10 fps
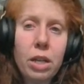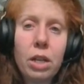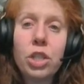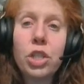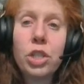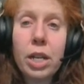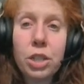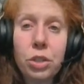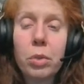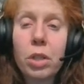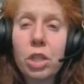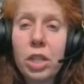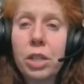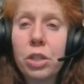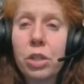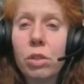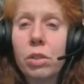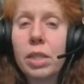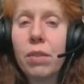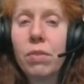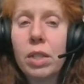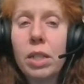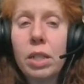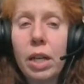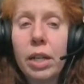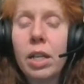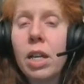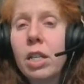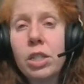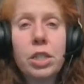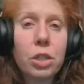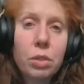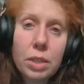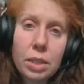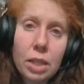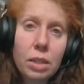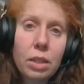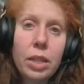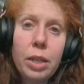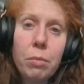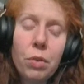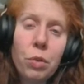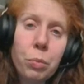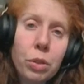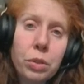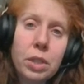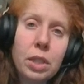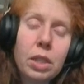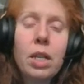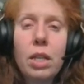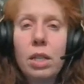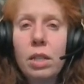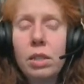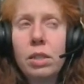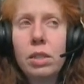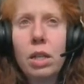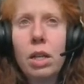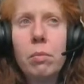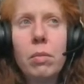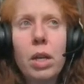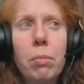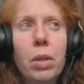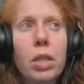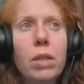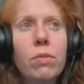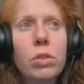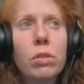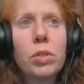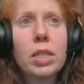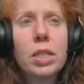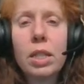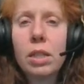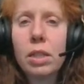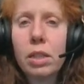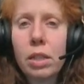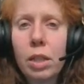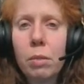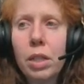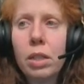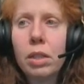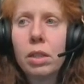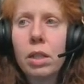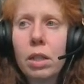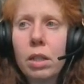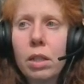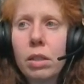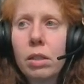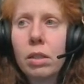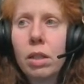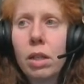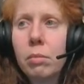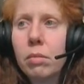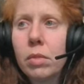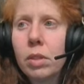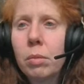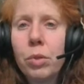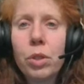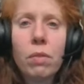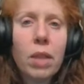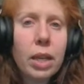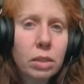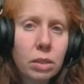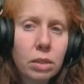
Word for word: Jasher, the Book of Jasher, seventy-nine. Jasher is not the name of a person. It is, um, I believe, translated, it can be in um, the Book of Light.